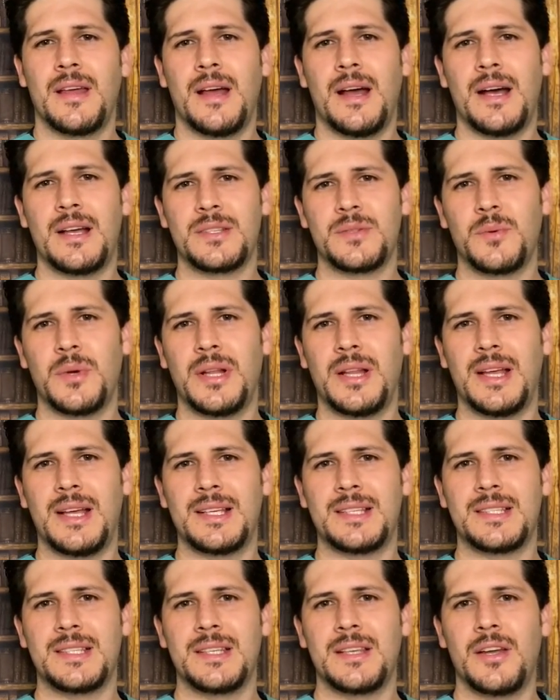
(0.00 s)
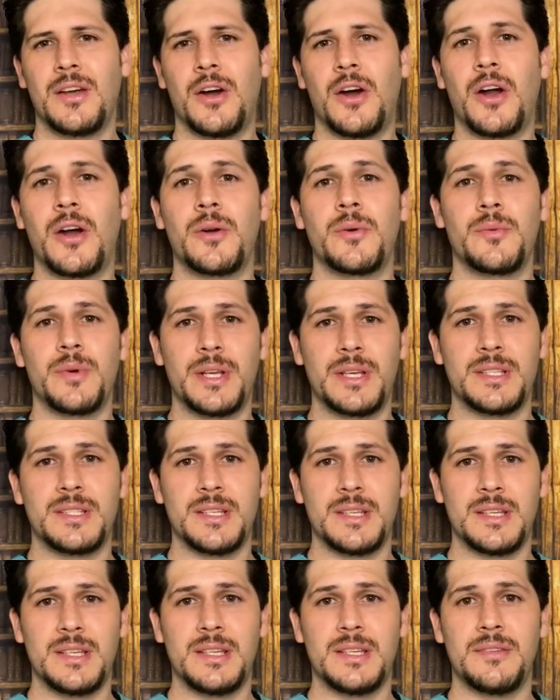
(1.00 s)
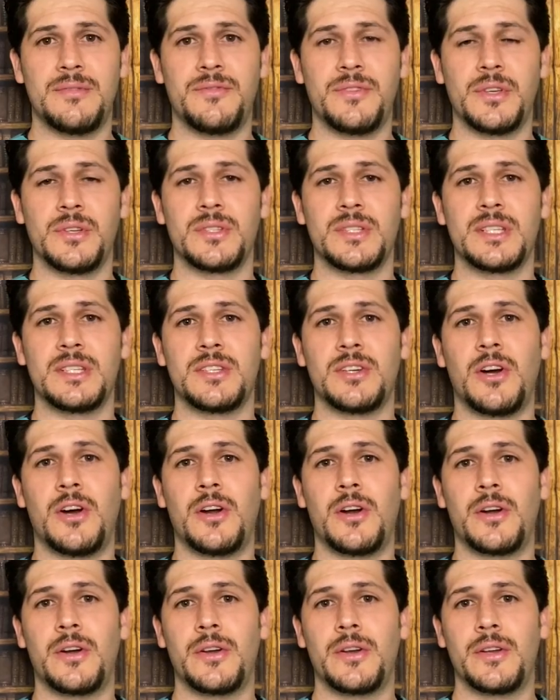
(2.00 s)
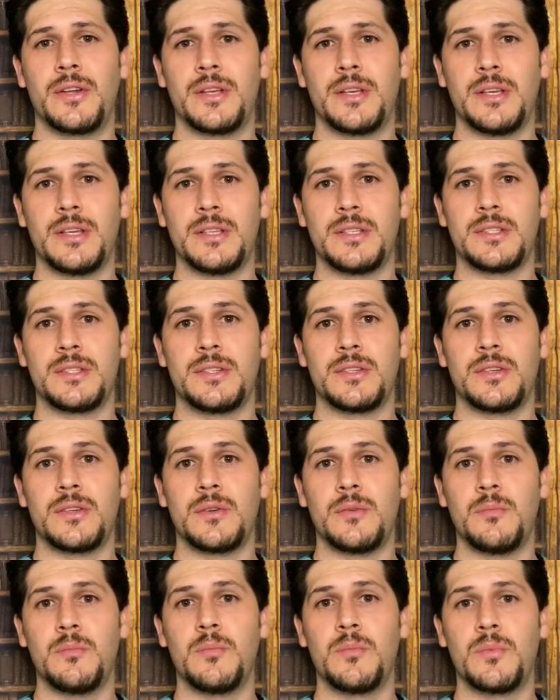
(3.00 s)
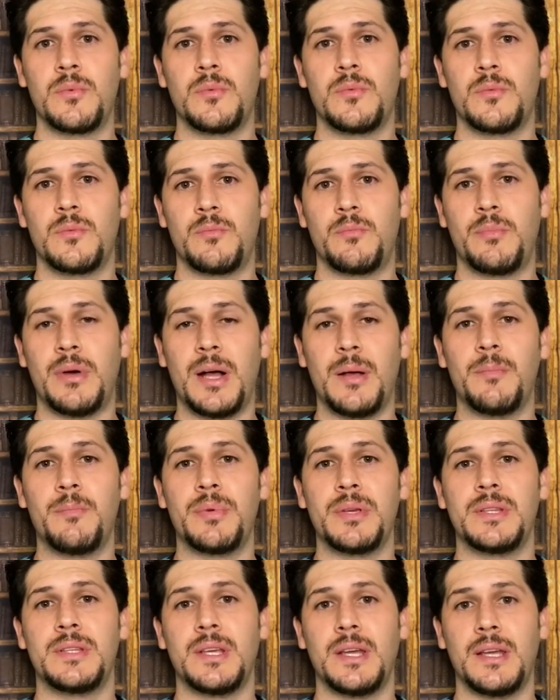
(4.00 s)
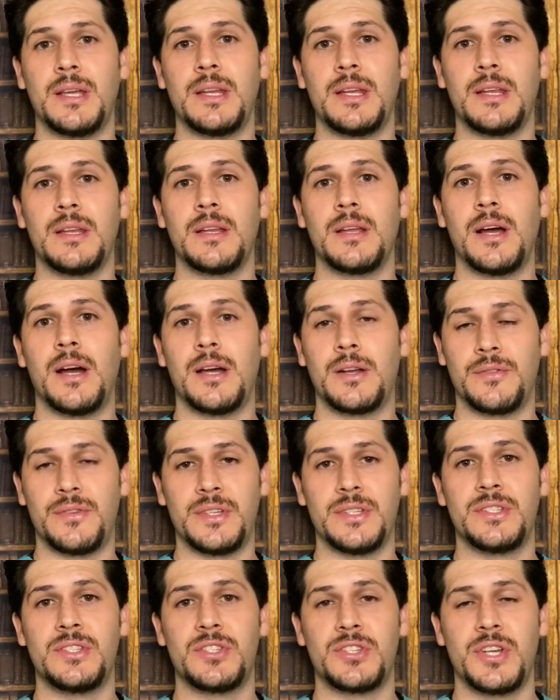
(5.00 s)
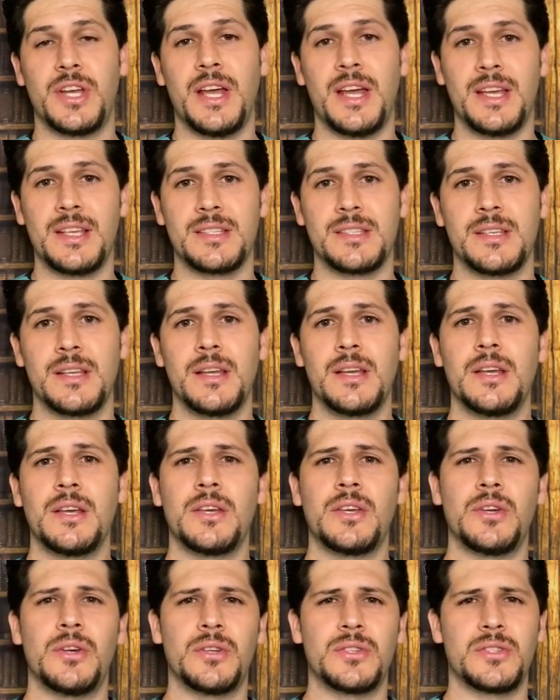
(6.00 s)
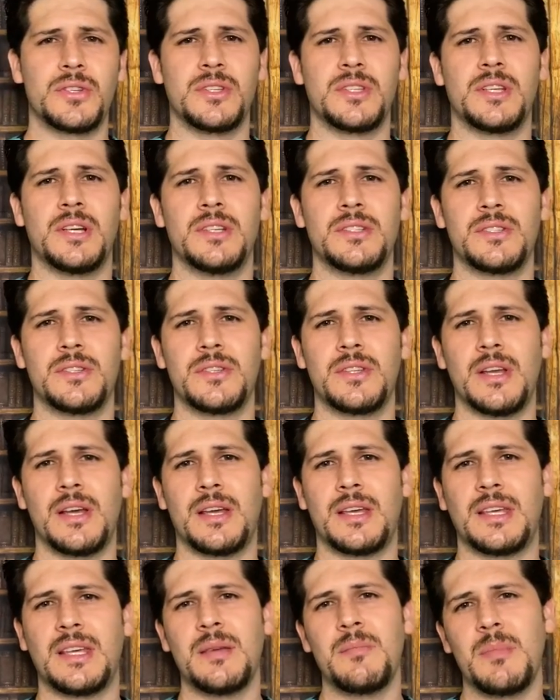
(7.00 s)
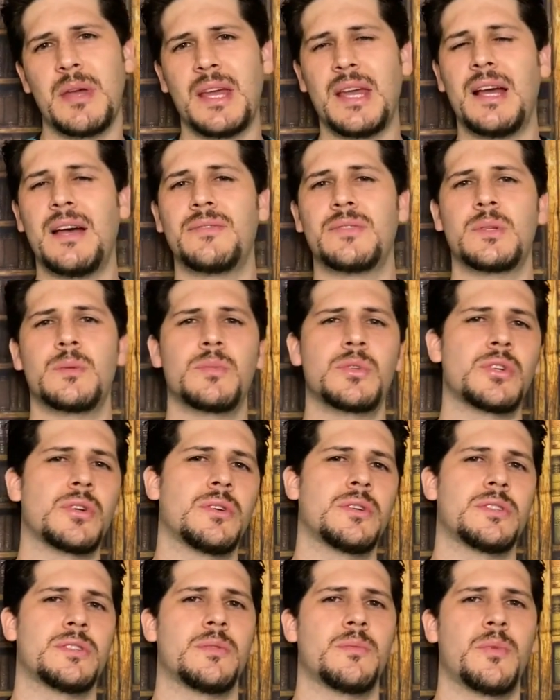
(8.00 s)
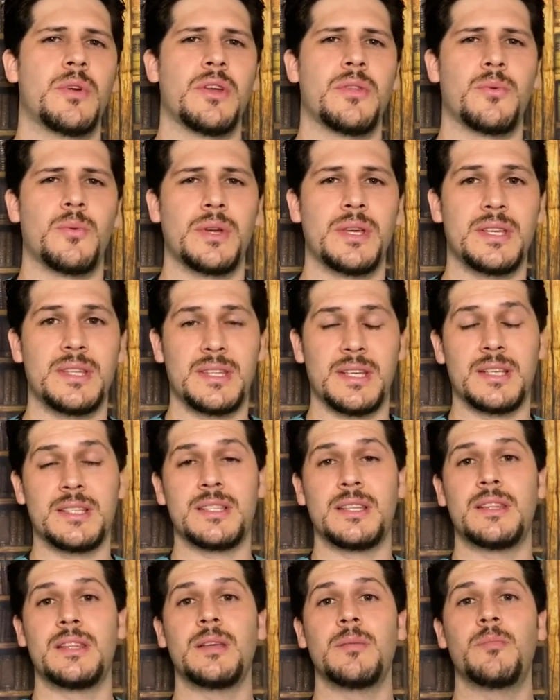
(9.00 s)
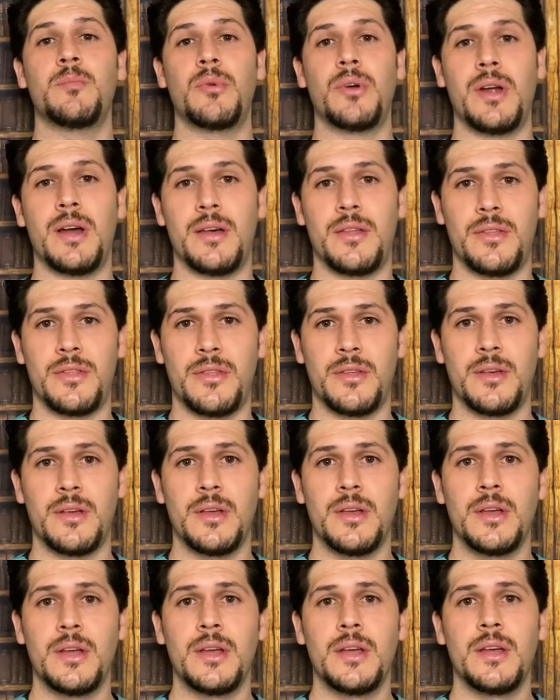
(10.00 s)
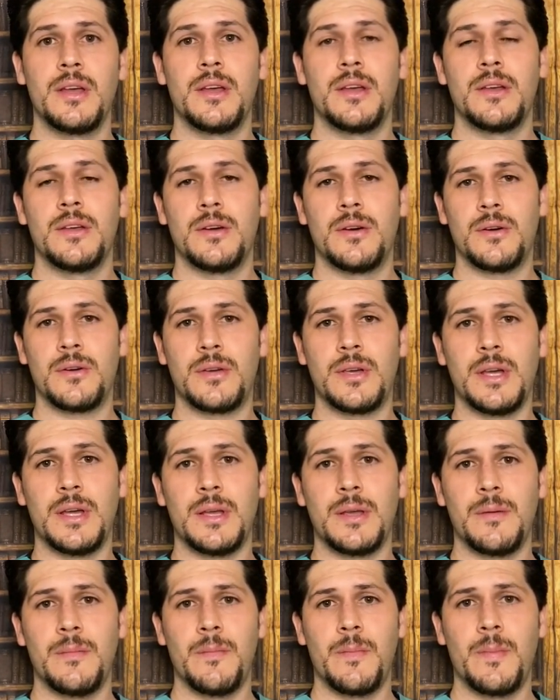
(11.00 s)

as well as heart racing. He feels his heart is palpitating out of his chest. He also tells you that he may have some shortness of breath when he takes a deep breath. Okay?